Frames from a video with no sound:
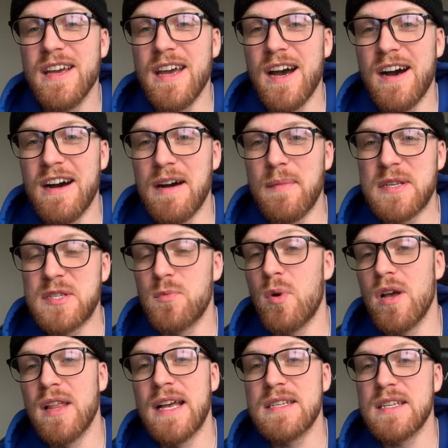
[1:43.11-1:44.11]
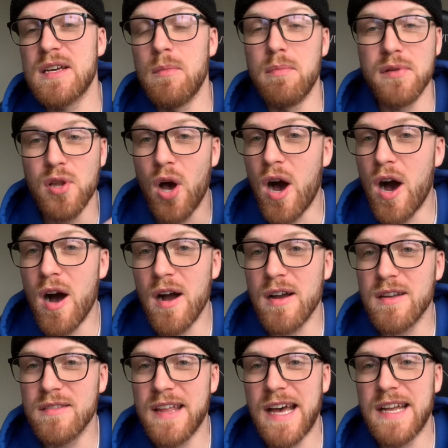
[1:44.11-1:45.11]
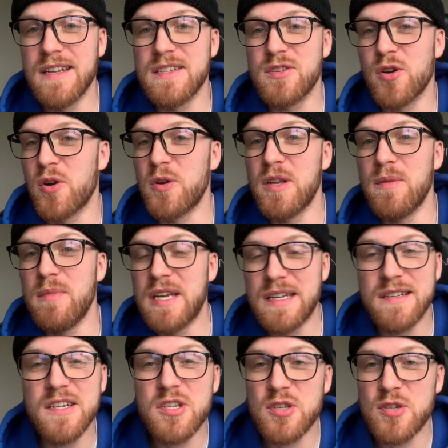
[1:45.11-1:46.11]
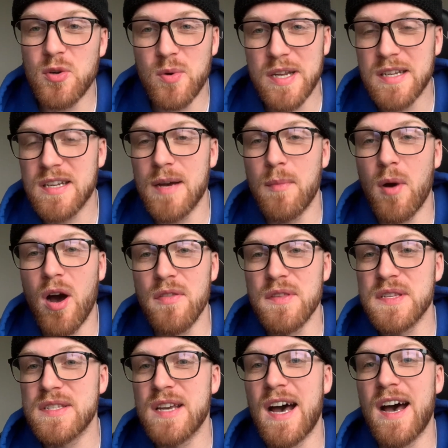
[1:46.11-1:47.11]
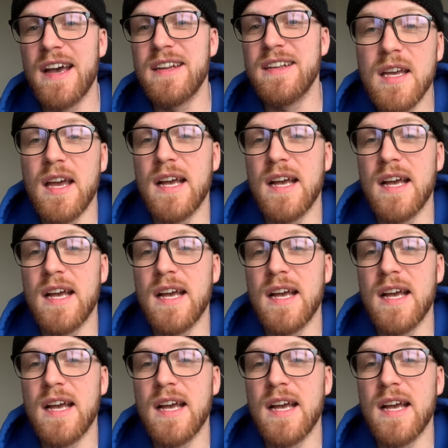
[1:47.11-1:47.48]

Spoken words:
as well as a blog that is earning me additional income on the side,